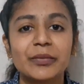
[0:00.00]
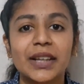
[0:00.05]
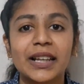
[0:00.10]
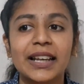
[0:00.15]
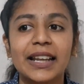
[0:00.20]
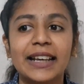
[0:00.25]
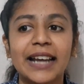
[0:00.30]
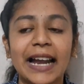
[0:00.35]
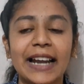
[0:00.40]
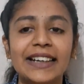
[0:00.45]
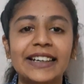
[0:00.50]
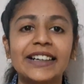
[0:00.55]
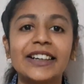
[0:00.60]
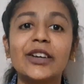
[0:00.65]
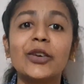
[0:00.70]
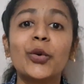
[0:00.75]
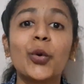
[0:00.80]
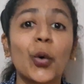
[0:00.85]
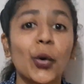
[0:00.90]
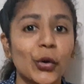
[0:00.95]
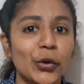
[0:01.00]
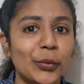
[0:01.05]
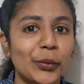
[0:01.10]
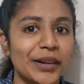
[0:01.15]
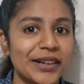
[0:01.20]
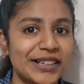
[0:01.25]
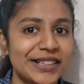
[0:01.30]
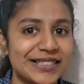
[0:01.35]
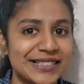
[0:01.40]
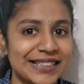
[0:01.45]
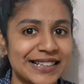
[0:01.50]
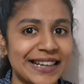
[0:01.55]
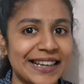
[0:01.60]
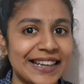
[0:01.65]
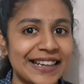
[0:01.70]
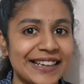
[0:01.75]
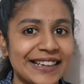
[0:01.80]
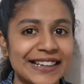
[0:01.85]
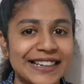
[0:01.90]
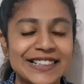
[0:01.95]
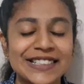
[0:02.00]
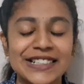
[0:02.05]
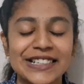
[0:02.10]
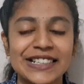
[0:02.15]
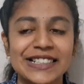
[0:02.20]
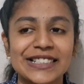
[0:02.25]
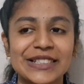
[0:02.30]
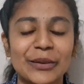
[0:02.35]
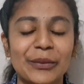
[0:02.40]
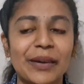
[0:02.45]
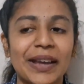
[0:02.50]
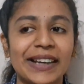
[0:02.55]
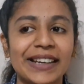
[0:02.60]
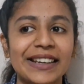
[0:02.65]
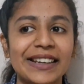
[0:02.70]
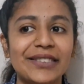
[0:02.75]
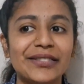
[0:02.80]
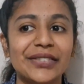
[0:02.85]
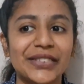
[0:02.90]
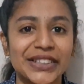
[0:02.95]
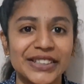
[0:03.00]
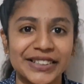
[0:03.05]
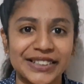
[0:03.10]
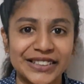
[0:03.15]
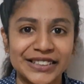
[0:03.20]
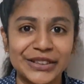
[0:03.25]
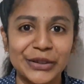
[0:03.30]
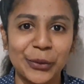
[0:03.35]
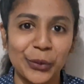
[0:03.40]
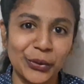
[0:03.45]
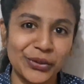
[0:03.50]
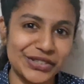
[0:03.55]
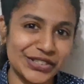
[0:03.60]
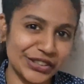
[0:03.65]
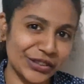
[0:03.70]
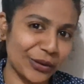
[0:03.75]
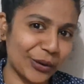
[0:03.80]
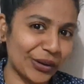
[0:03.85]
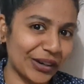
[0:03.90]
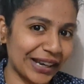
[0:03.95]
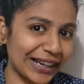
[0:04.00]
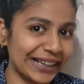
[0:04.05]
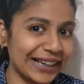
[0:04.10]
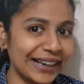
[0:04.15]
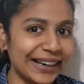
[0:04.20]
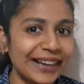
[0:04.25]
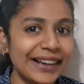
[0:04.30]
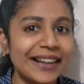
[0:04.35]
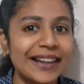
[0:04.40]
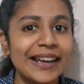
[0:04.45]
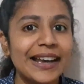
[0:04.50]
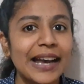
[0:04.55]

Like I did a code words, like it's a very weird codes and all I did.